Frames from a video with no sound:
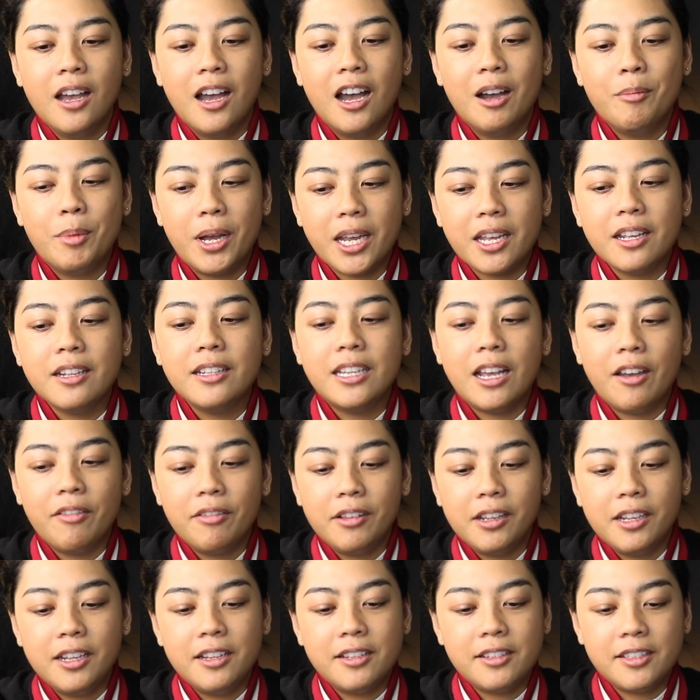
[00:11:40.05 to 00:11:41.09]
I could
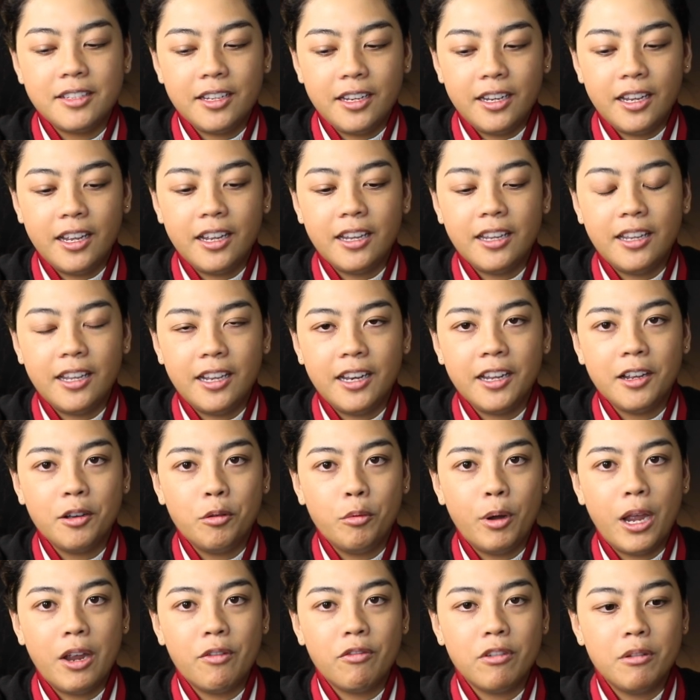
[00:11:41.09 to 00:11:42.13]
definitely see it getting
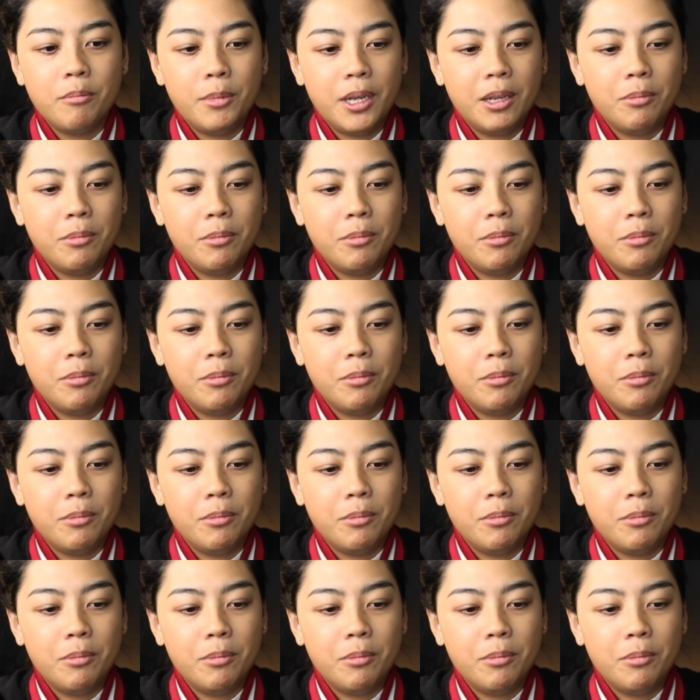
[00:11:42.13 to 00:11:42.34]
away from